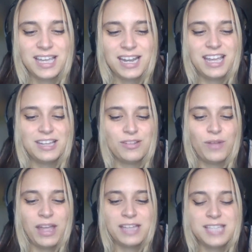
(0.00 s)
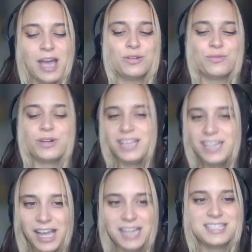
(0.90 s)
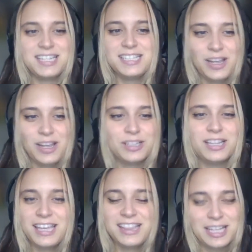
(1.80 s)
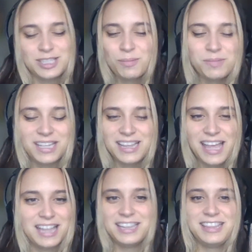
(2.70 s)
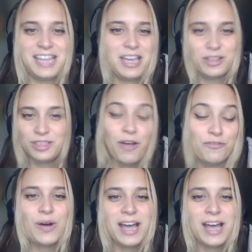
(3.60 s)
And it sounded really nice. And it sounded like that's something that they loved.